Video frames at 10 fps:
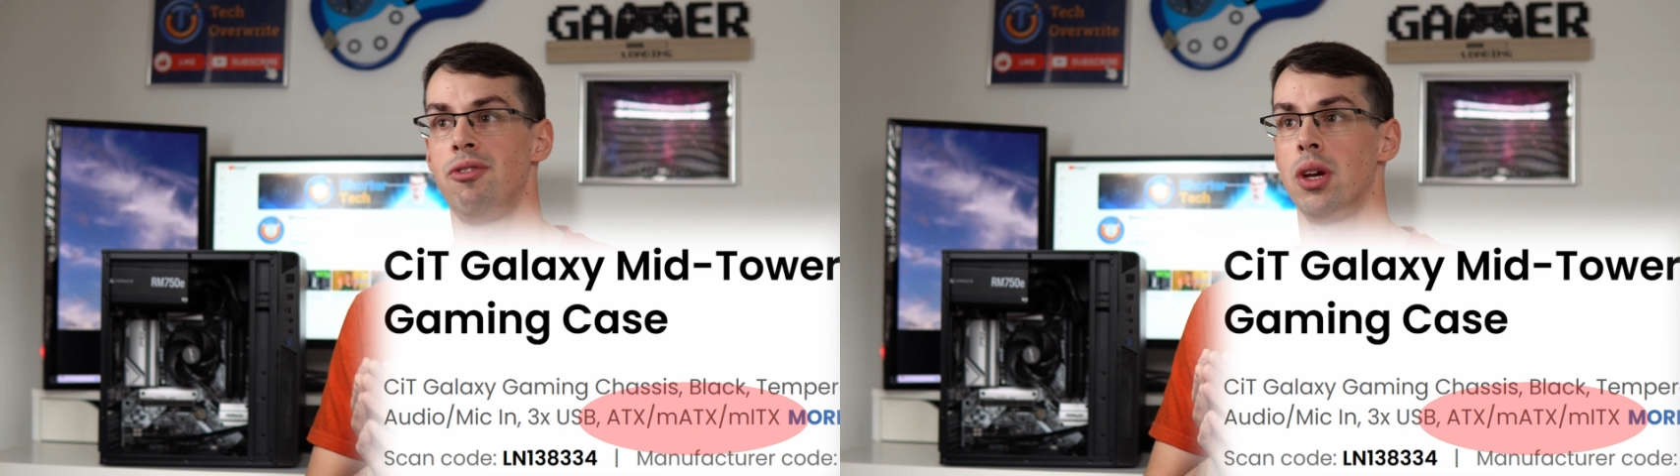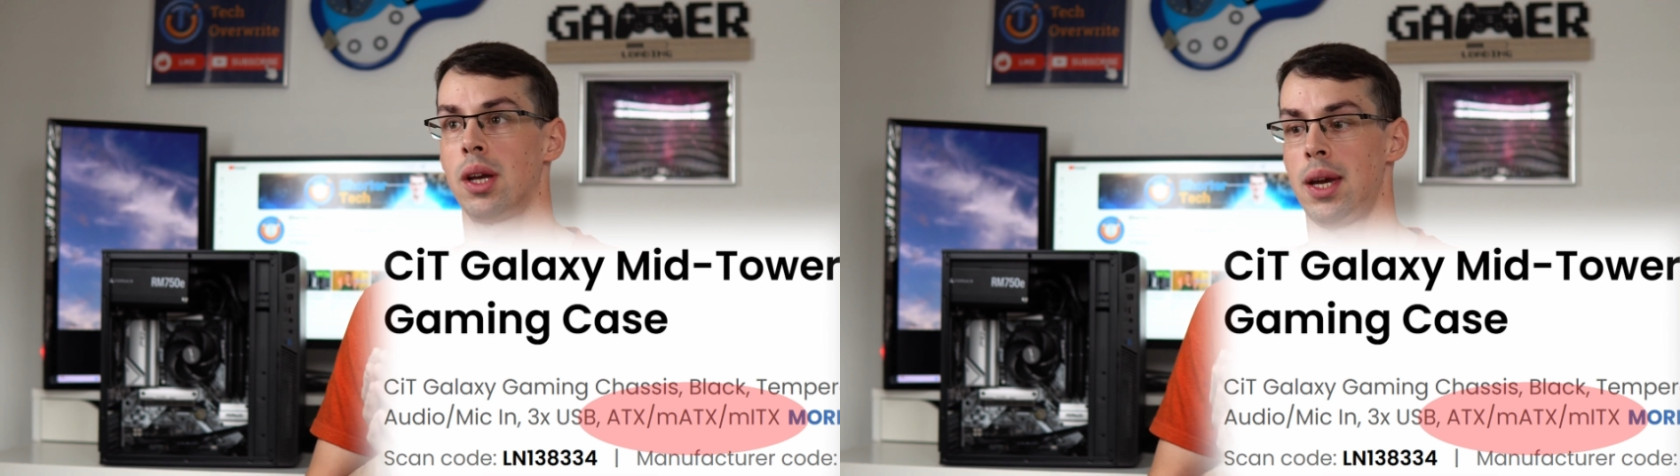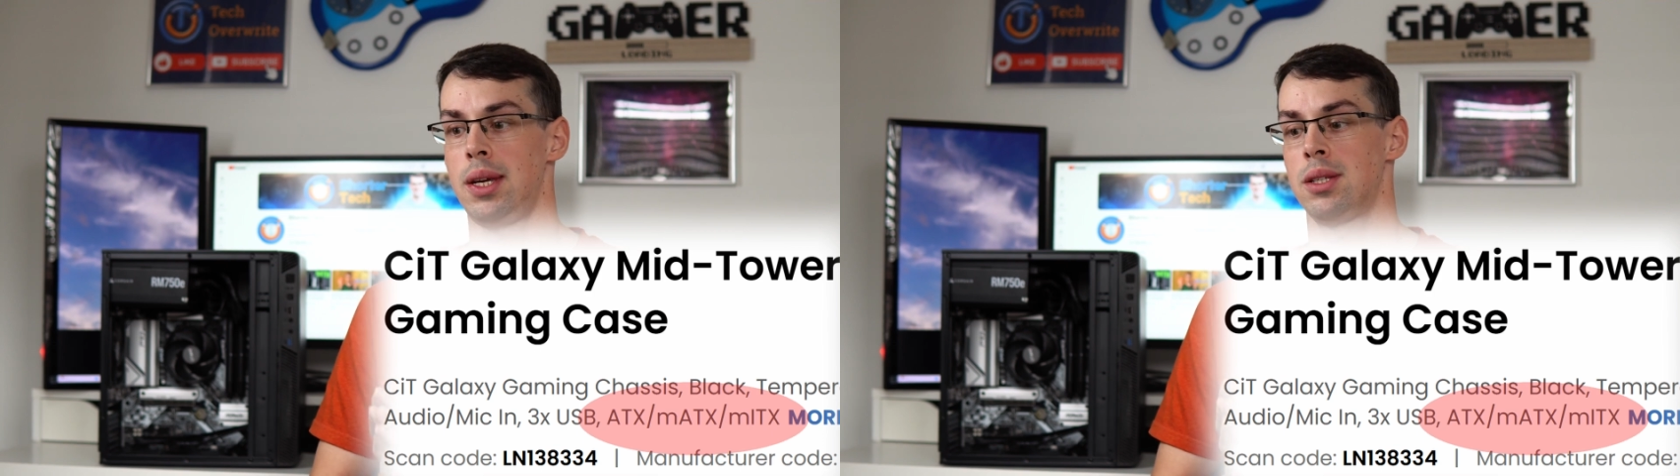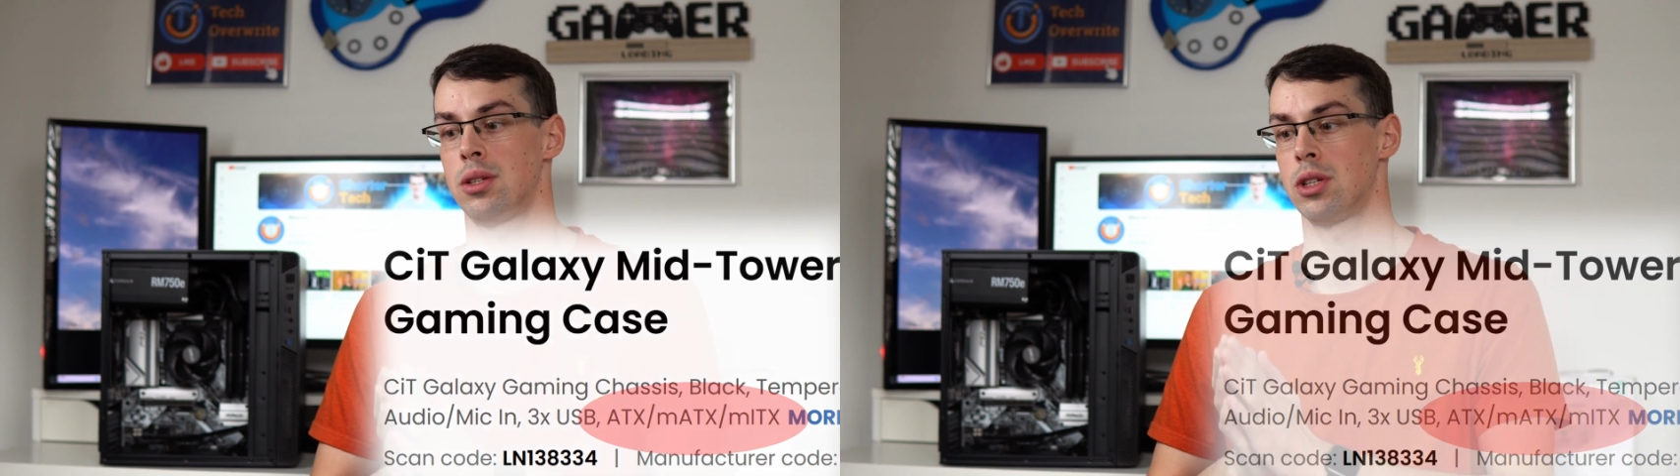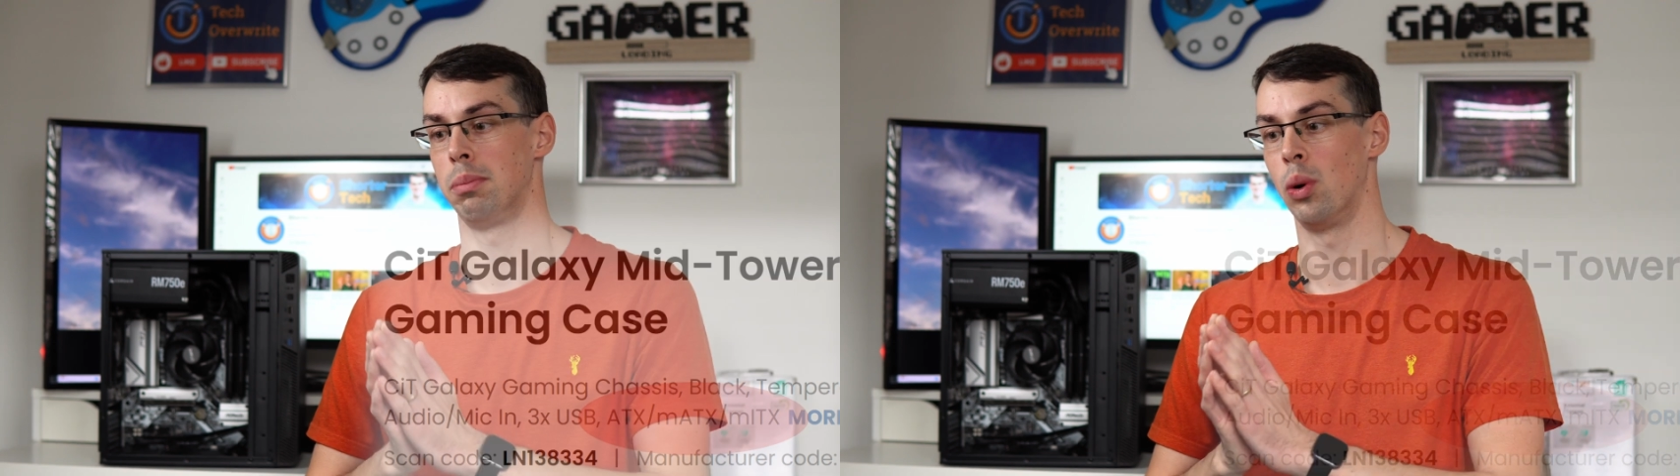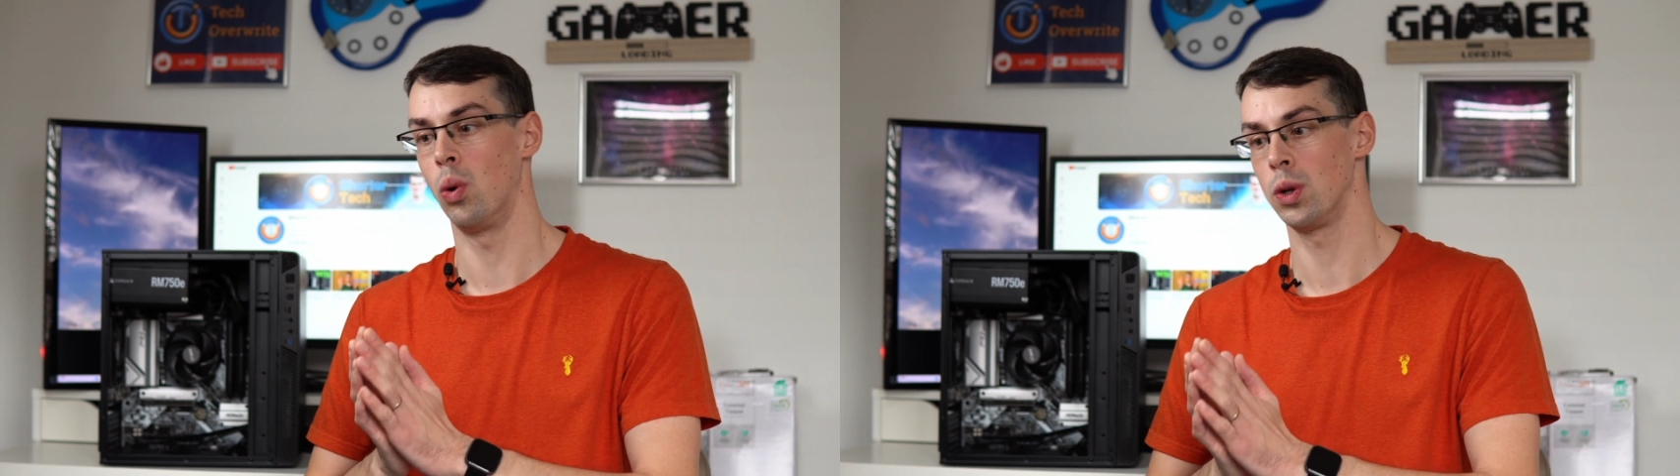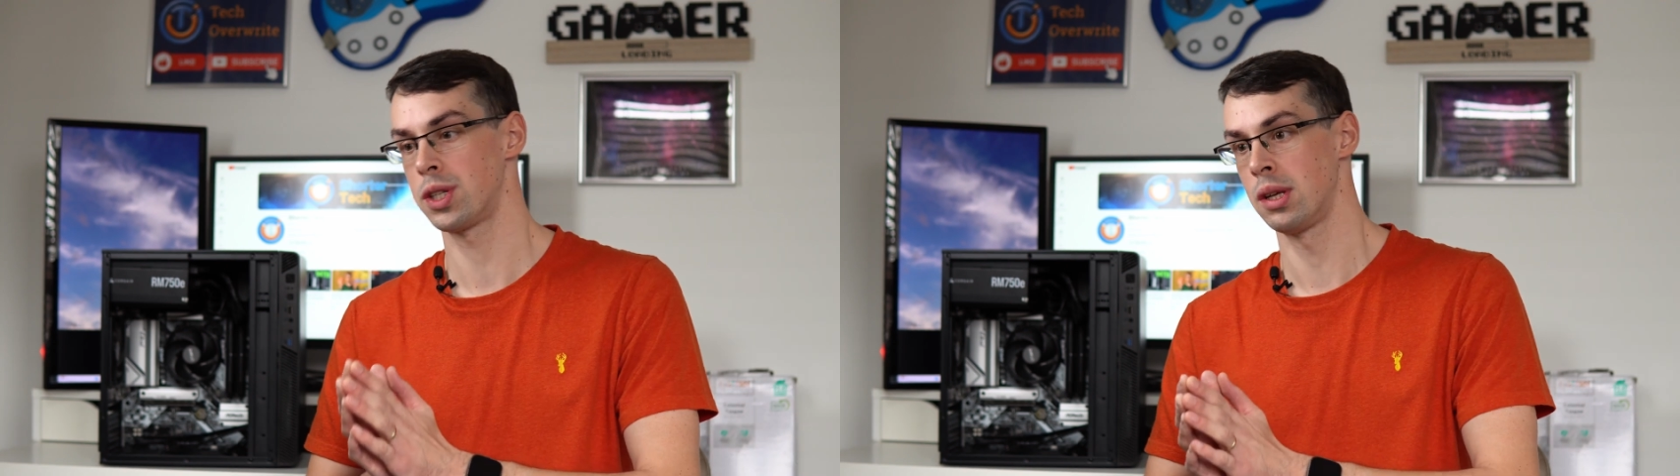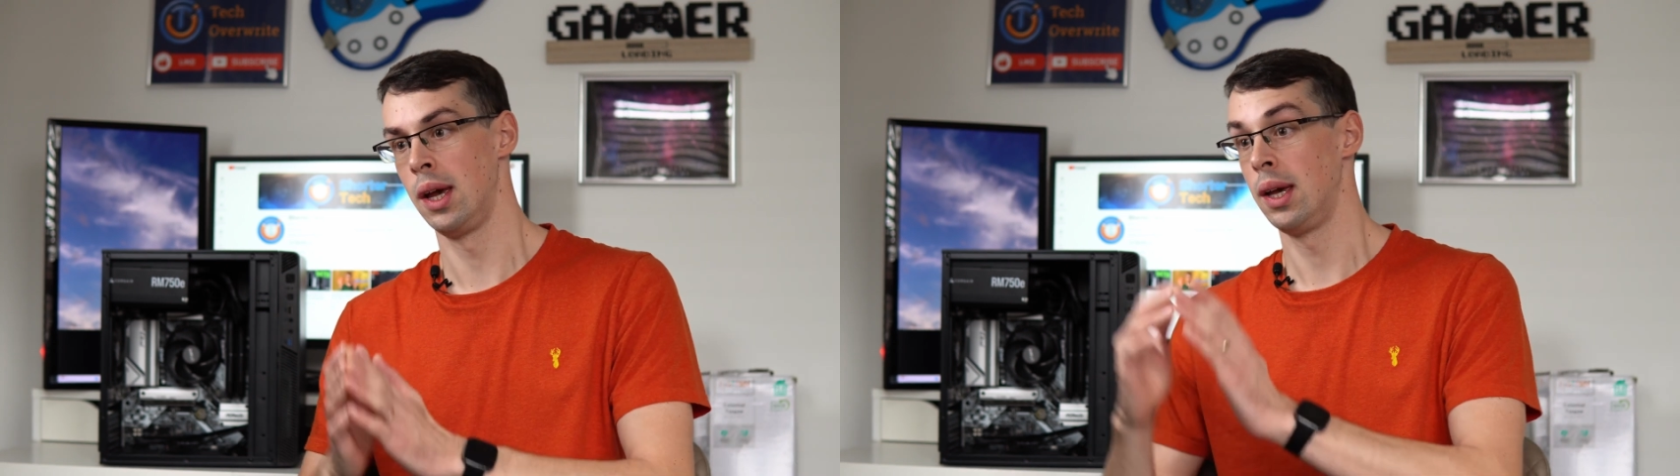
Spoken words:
if your case supports